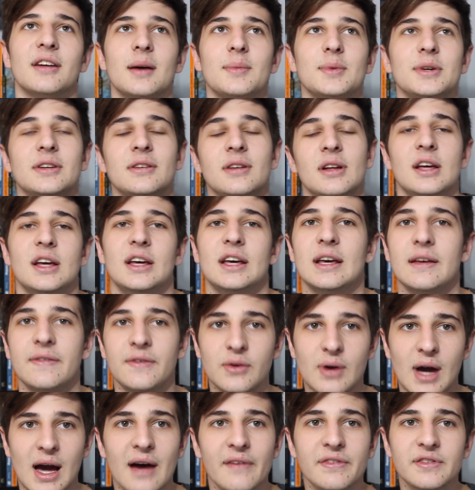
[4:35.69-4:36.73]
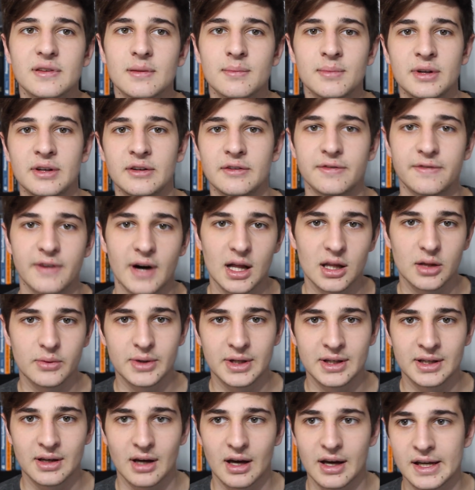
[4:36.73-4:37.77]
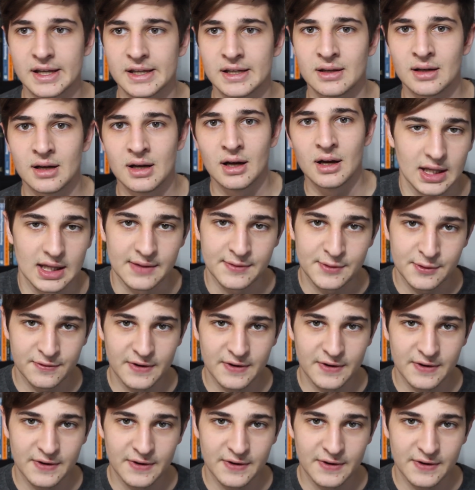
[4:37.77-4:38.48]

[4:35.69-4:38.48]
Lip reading: I mean, if you have somebody if